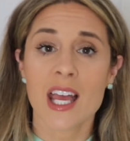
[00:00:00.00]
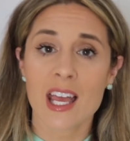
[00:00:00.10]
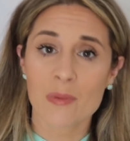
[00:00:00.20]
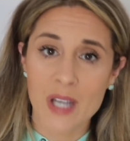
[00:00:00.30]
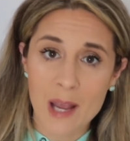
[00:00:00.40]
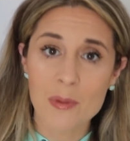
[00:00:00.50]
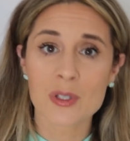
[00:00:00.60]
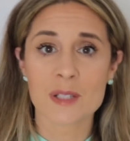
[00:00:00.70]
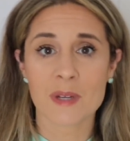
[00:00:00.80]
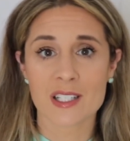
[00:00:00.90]
When I
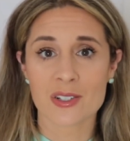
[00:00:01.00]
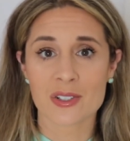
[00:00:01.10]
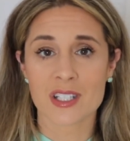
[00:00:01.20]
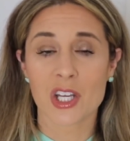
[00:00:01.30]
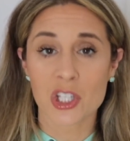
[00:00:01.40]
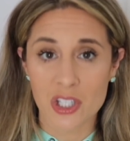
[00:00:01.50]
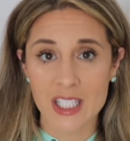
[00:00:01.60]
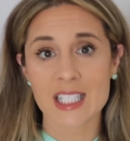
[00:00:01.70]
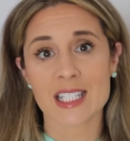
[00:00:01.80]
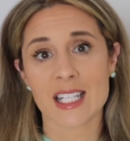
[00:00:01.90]
post pictures, you're
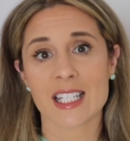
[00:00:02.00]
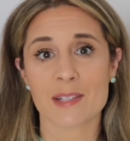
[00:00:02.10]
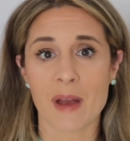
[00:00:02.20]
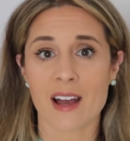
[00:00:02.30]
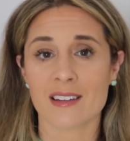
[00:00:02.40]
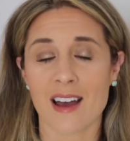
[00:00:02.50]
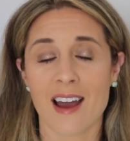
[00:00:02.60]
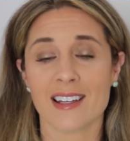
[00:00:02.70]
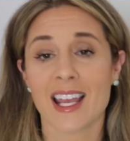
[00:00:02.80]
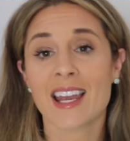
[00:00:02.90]
gonna see this bag a
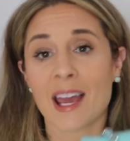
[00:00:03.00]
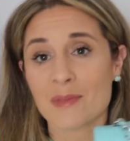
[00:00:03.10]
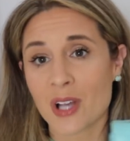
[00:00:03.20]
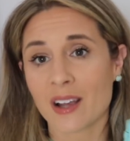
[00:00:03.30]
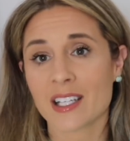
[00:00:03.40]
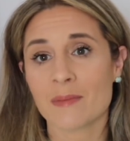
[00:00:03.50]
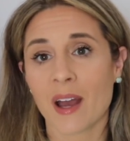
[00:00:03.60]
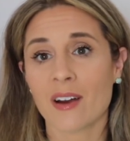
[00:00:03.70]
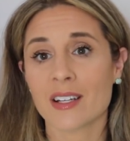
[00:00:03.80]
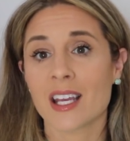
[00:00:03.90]
lot. And I'm talking
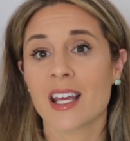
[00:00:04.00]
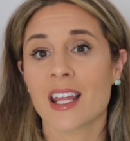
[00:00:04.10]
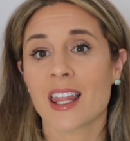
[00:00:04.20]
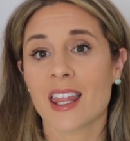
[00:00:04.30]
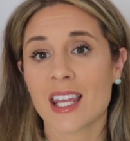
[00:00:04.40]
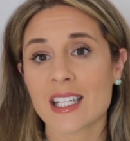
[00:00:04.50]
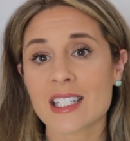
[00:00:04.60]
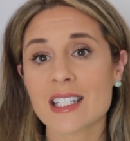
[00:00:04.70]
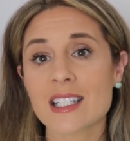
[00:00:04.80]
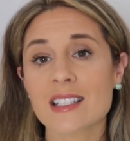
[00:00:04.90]
about
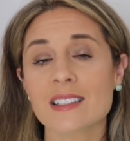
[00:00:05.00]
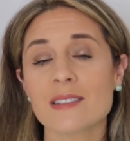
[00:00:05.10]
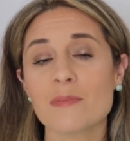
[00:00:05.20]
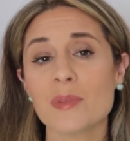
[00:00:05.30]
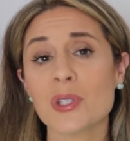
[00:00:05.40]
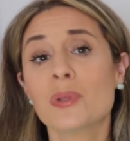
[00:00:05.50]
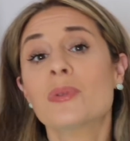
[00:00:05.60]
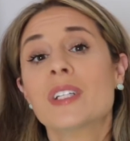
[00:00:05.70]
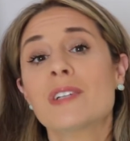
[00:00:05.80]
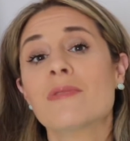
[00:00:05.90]
this
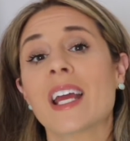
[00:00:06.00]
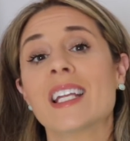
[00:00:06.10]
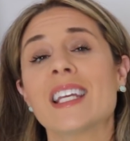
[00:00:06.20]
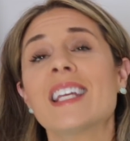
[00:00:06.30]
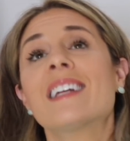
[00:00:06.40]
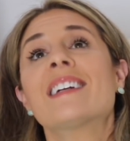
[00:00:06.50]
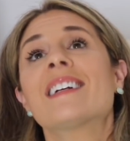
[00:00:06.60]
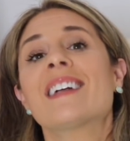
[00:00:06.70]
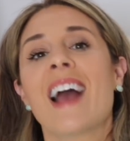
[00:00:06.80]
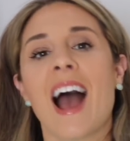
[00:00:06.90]
beauty right
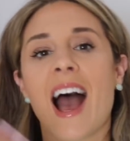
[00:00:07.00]
here.